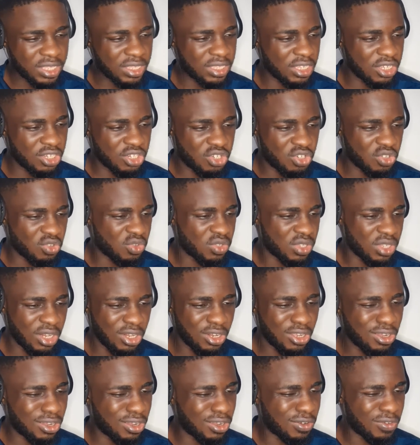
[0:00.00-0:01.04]
issues, a
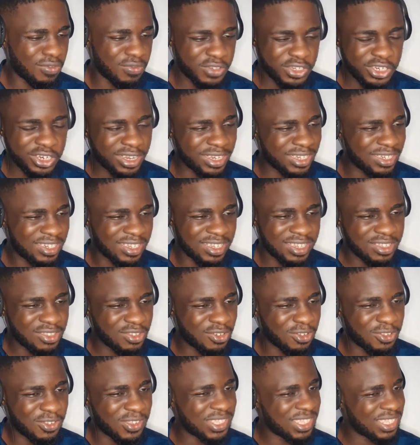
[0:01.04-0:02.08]
lot of charges, all
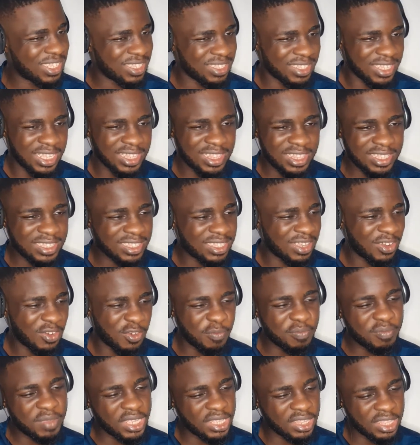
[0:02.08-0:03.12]
those things that will
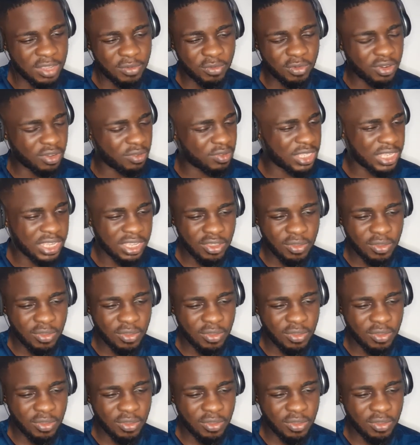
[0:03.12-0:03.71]
make them want to take